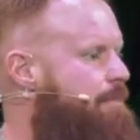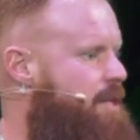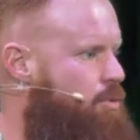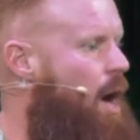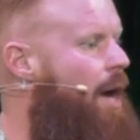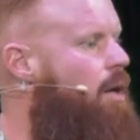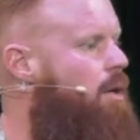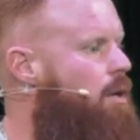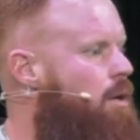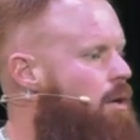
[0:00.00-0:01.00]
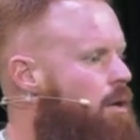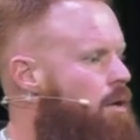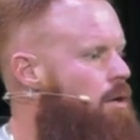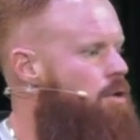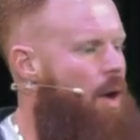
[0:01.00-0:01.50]
is right.
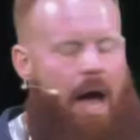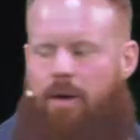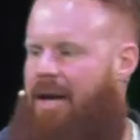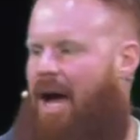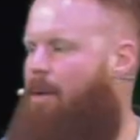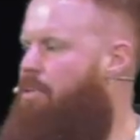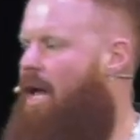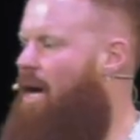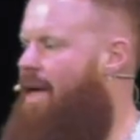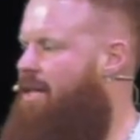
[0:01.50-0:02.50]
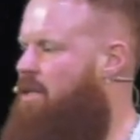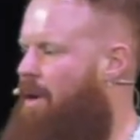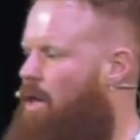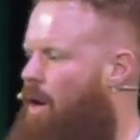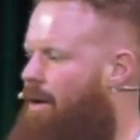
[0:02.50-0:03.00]
So how can I apply that to
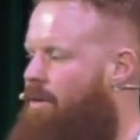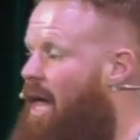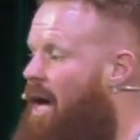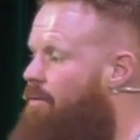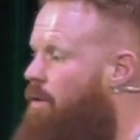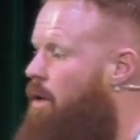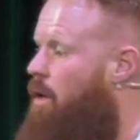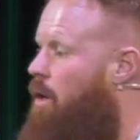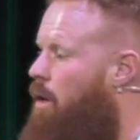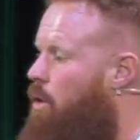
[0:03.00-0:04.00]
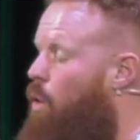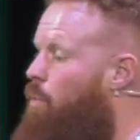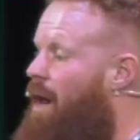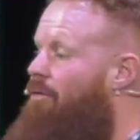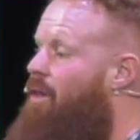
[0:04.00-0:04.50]
my life? Lord,
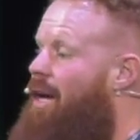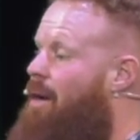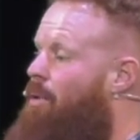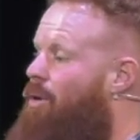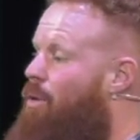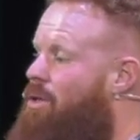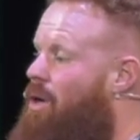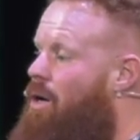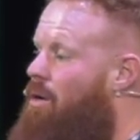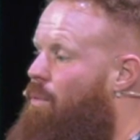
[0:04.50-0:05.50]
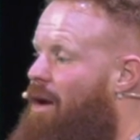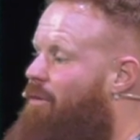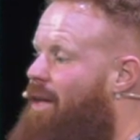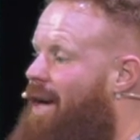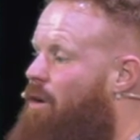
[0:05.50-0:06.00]
when I feel like I'm on Noah's Ark, when I
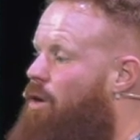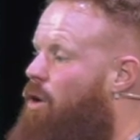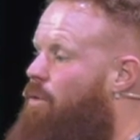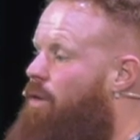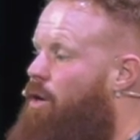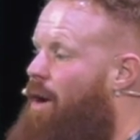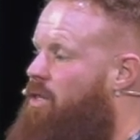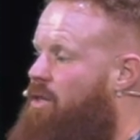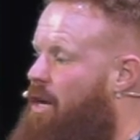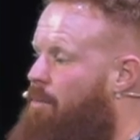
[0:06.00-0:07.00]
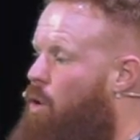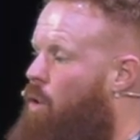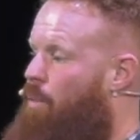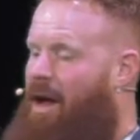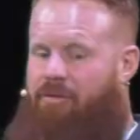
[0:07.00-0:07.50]
feel like I don't know the direction that I'm
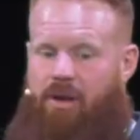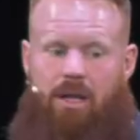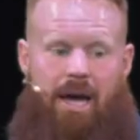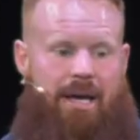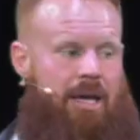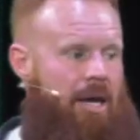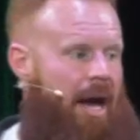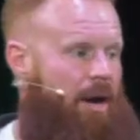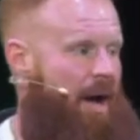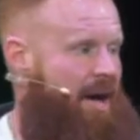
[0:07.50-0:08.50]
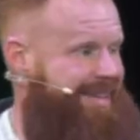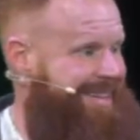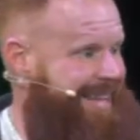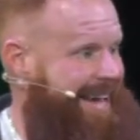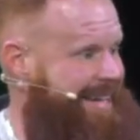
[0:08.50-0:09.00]
going, when I feel like I don't have a
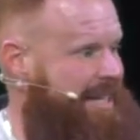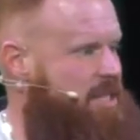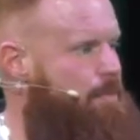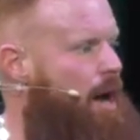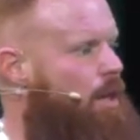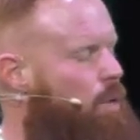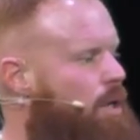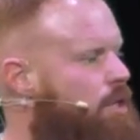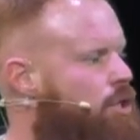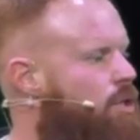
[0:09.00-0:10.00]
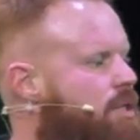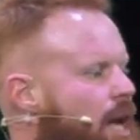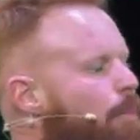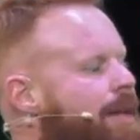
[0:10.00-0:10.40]
landing spot, Lord, could you just help me to